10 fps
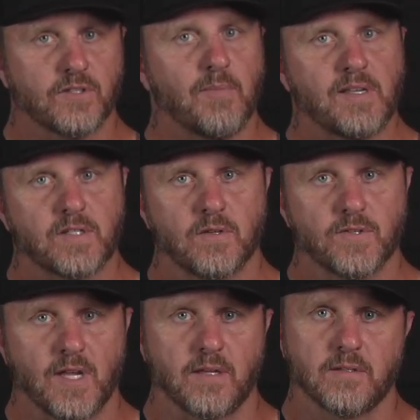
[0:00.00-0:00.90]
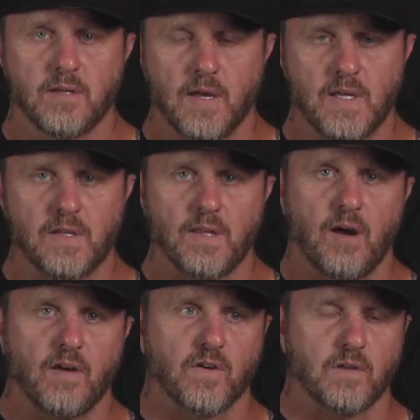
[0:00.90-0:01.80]
to my skill set. Again, they
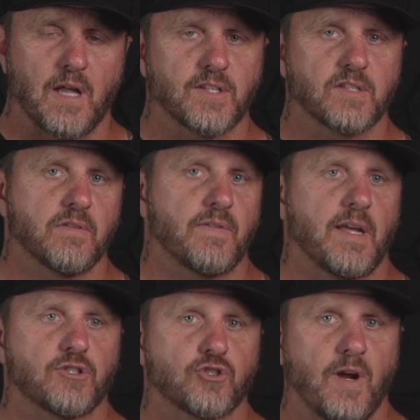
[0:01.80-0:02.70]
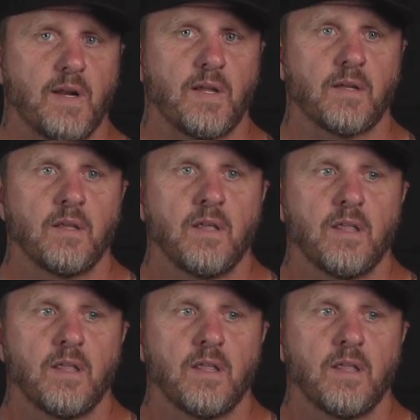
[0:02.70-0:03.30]
offer lots of advanced training.